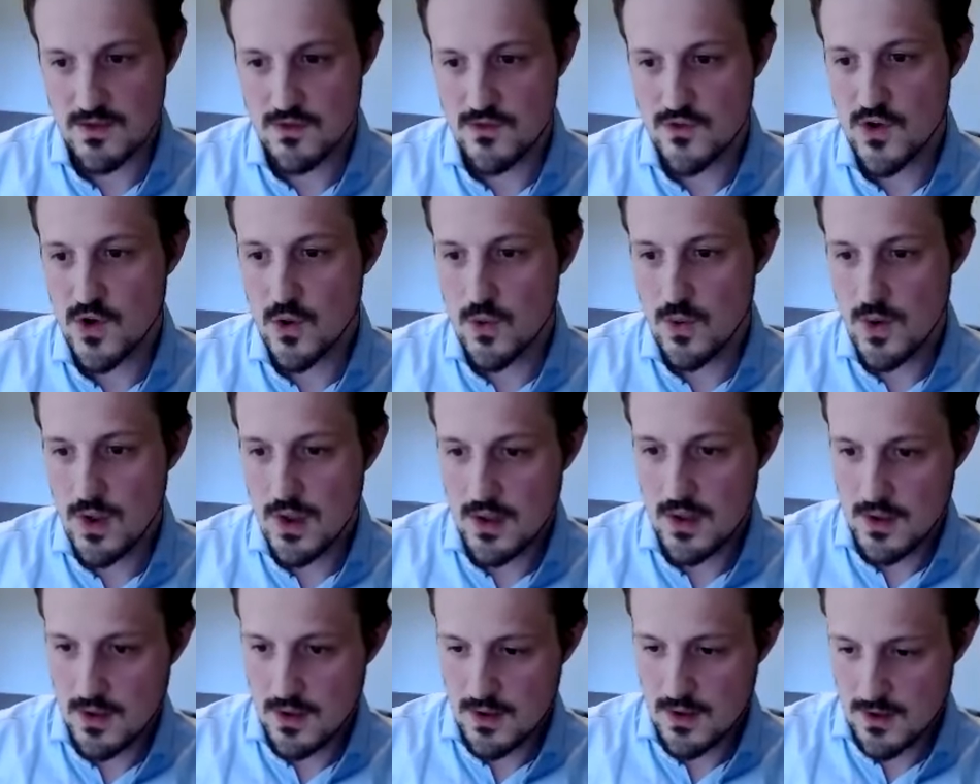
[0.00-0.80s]
And so
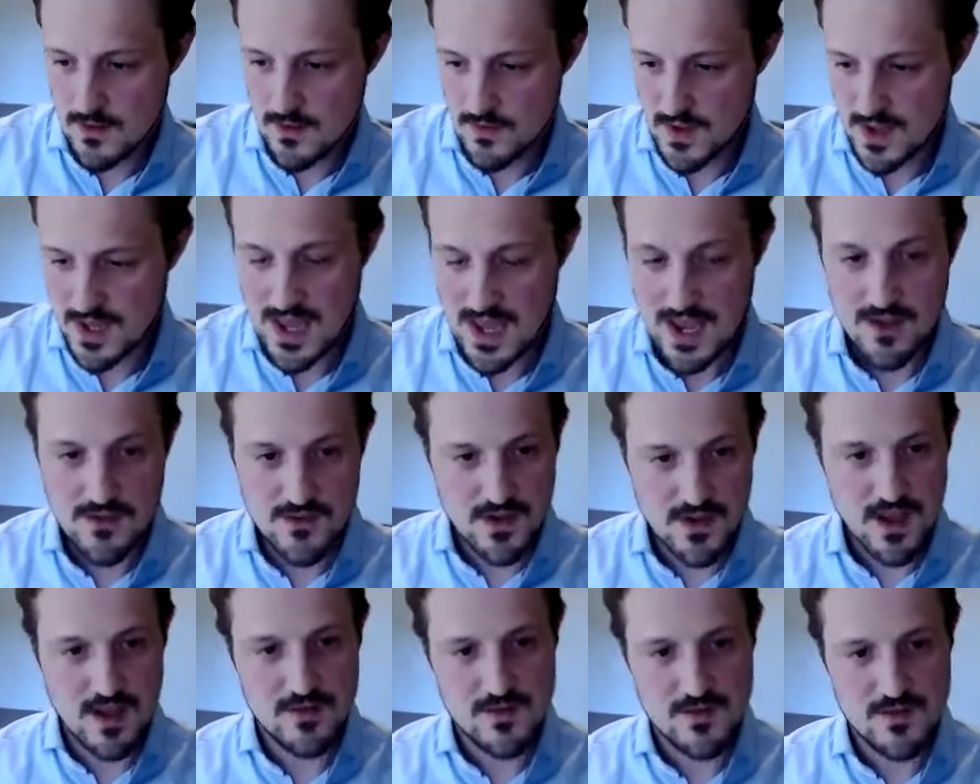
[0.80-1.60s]
the
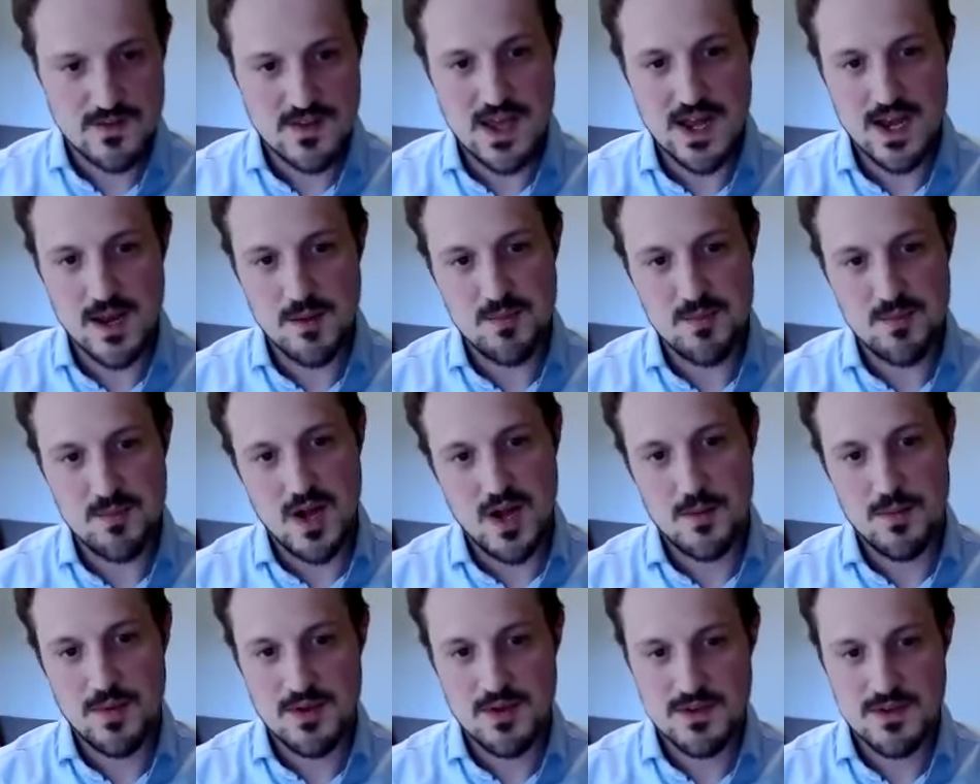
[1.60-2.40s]
case against
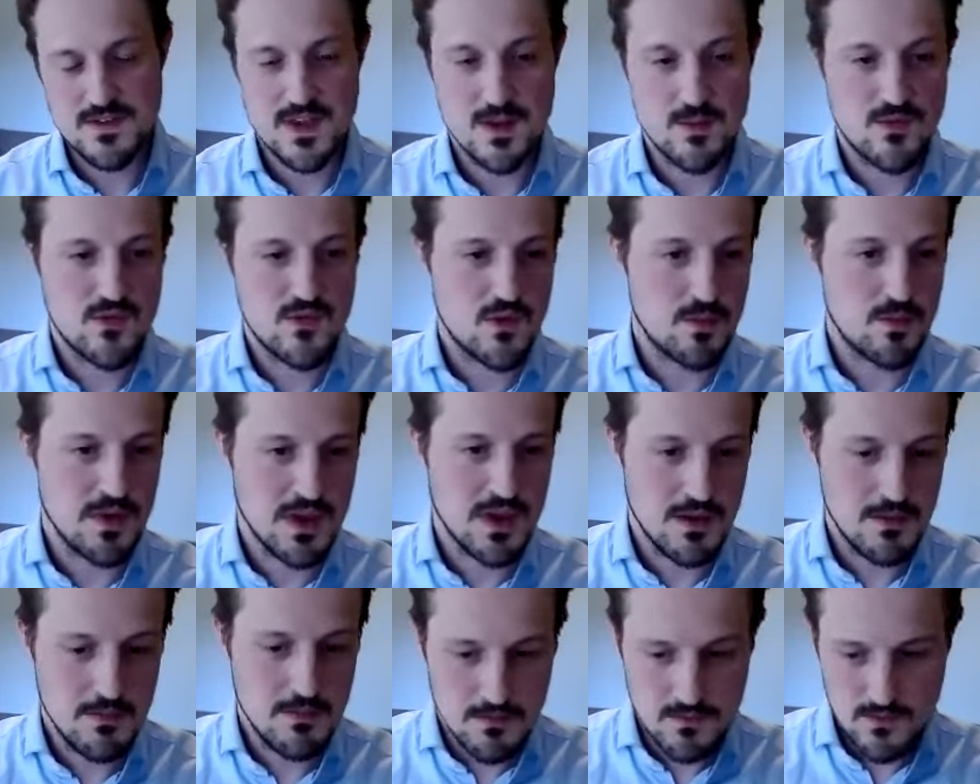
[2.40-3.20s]
Alibaba seems to
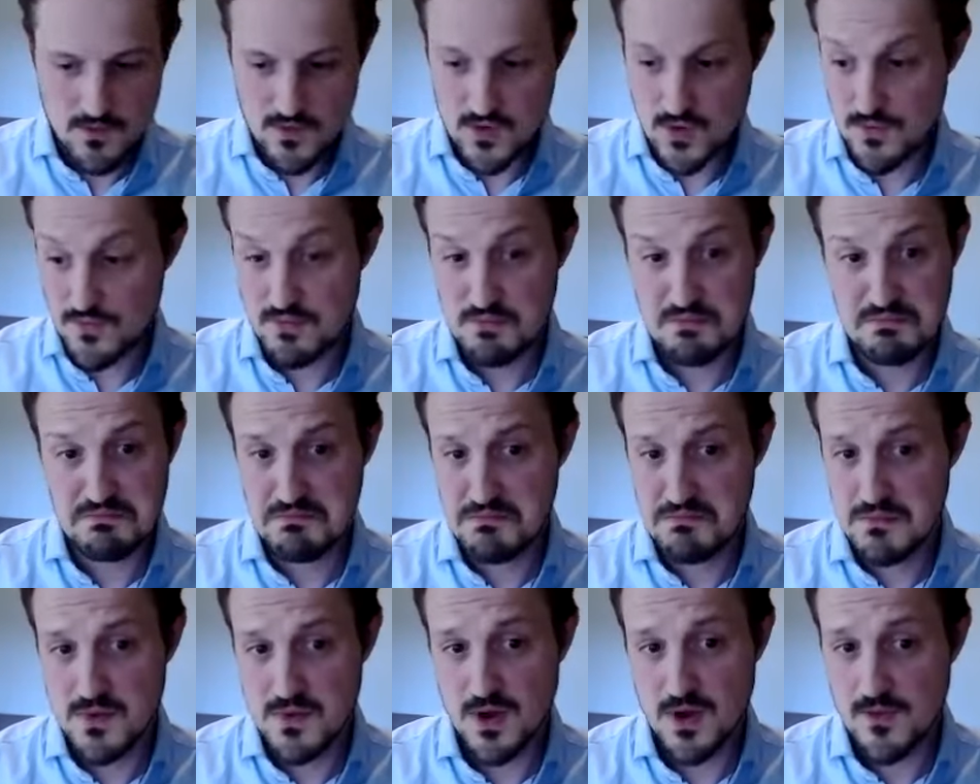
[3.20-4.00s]
be sort of
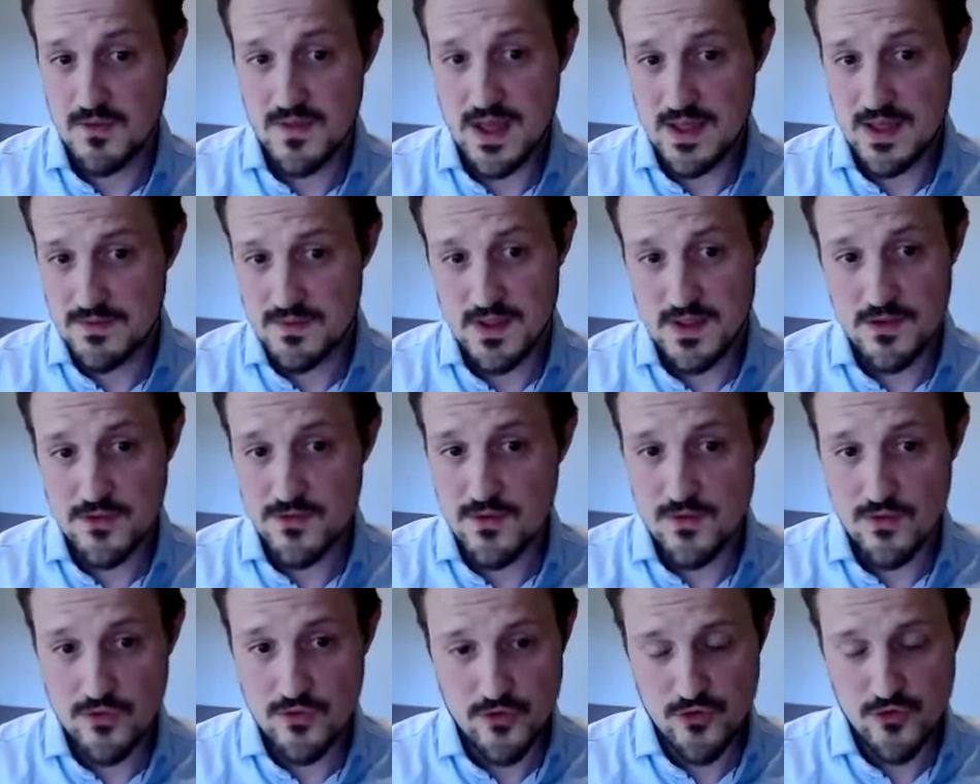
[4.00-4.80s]
not that
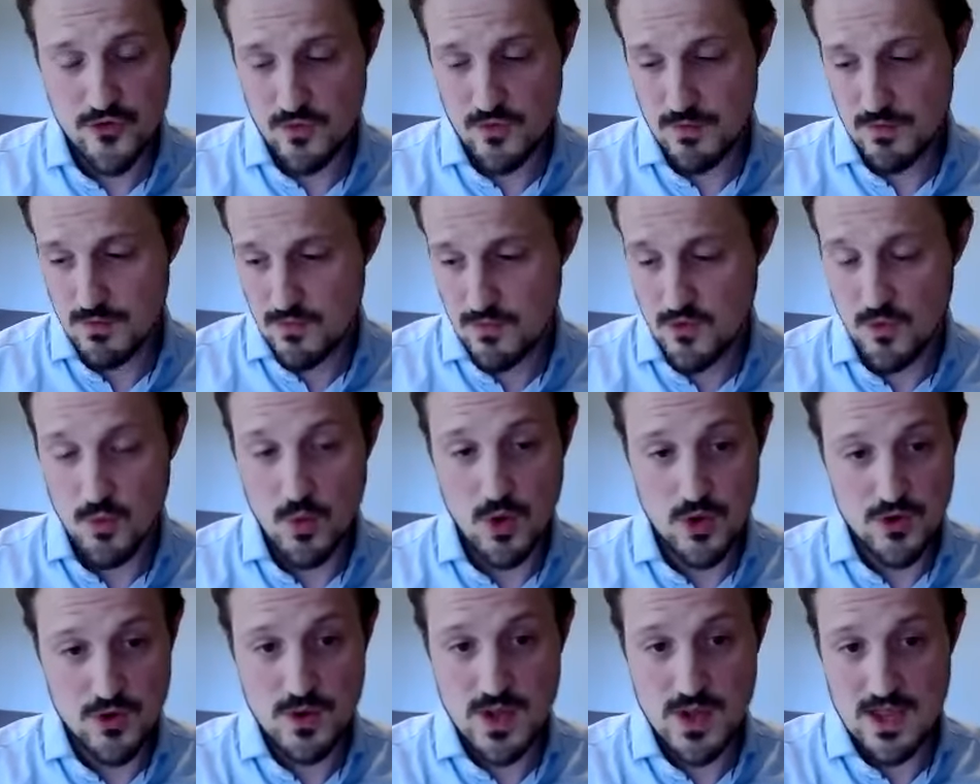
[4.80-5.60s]
distant to
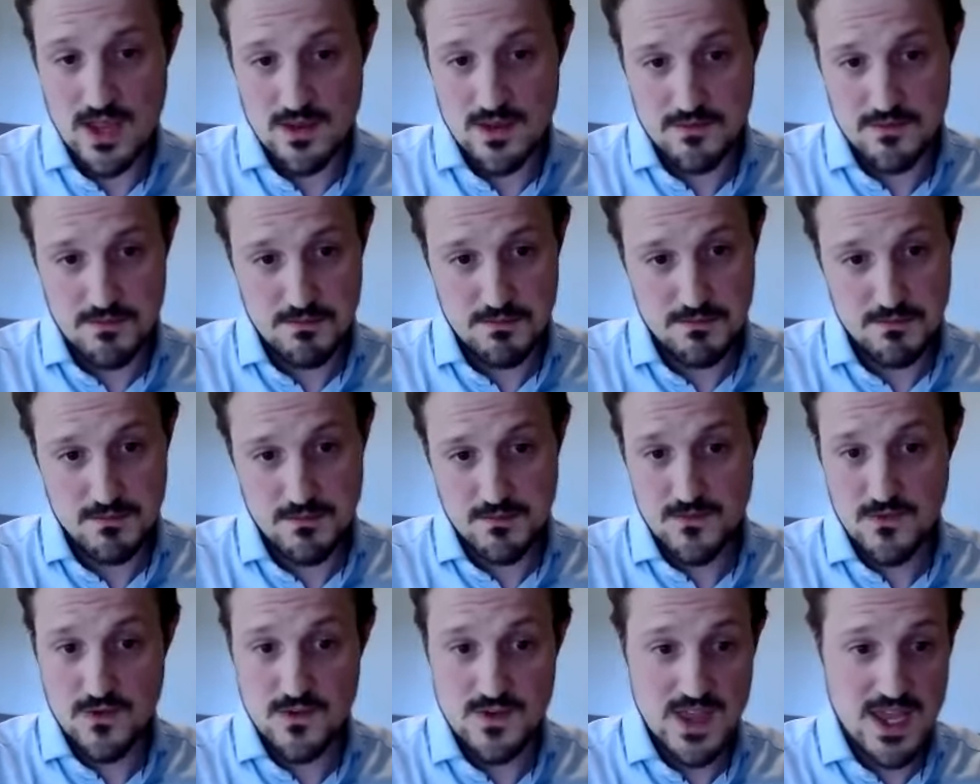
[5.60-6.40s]
what you get
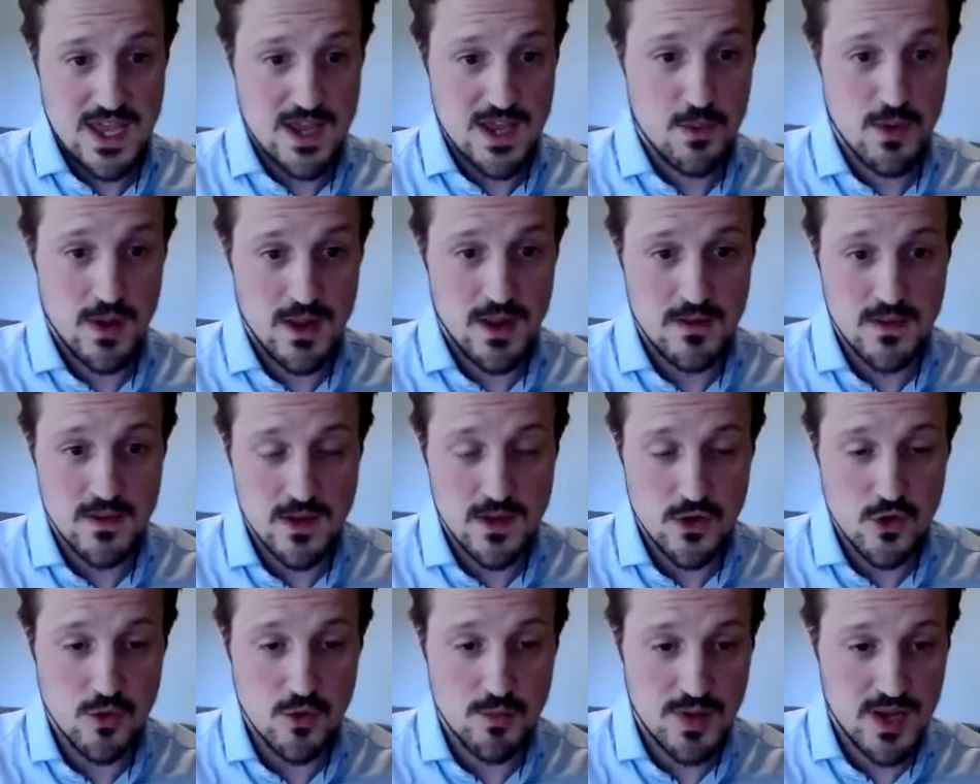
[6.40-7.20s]
today in
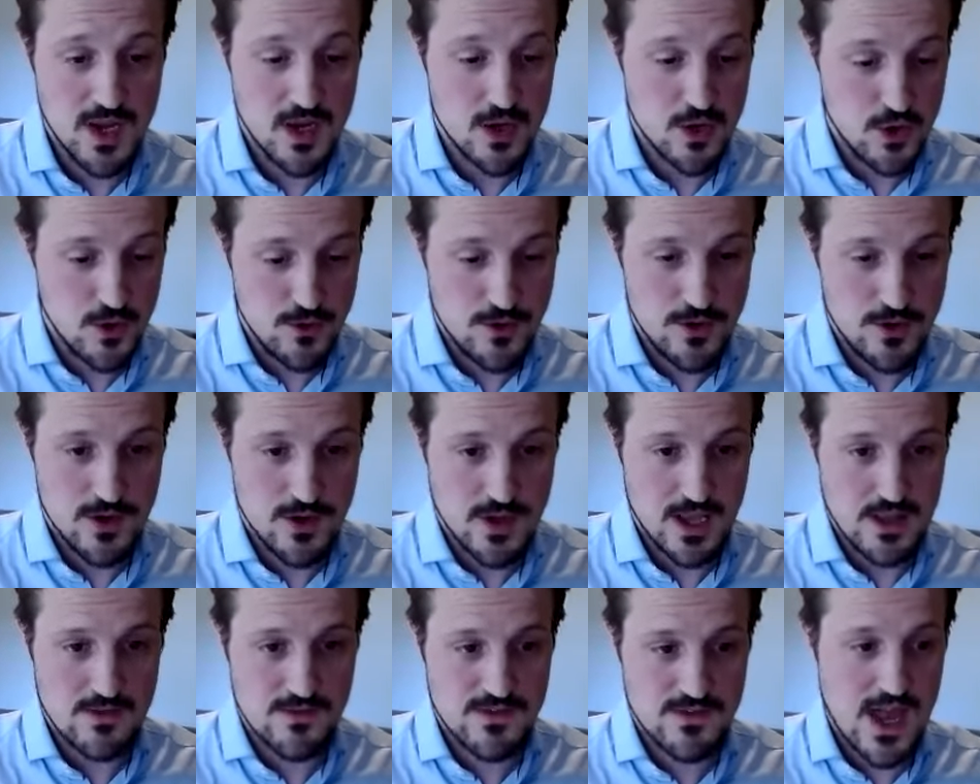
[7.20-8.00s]
the European Union
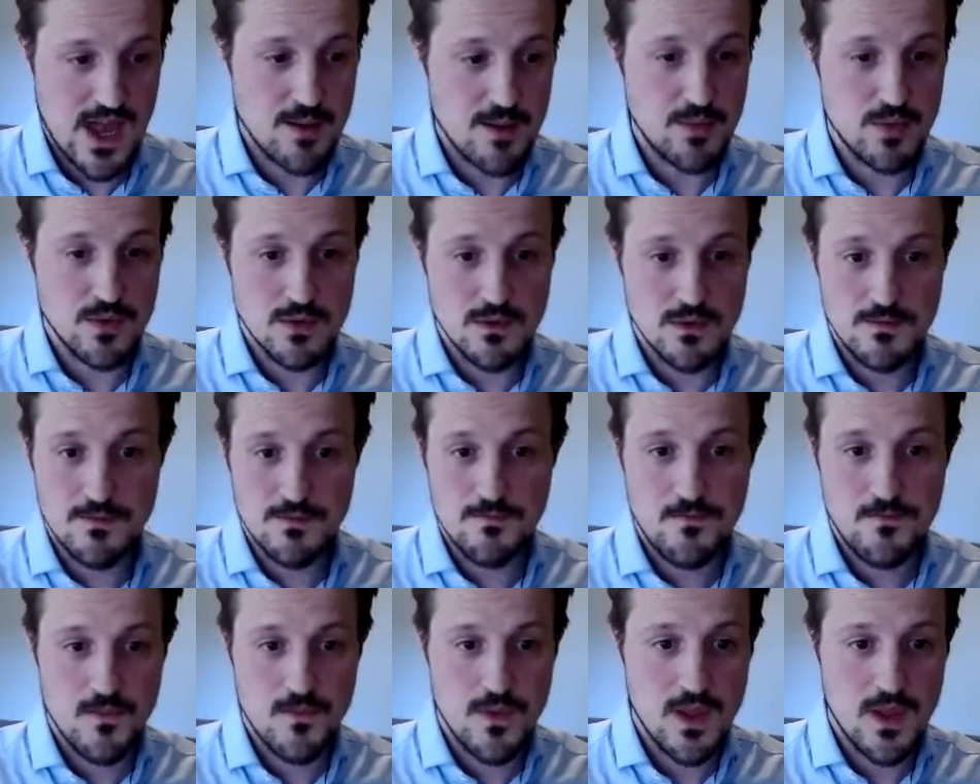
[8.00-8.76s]
against Apple.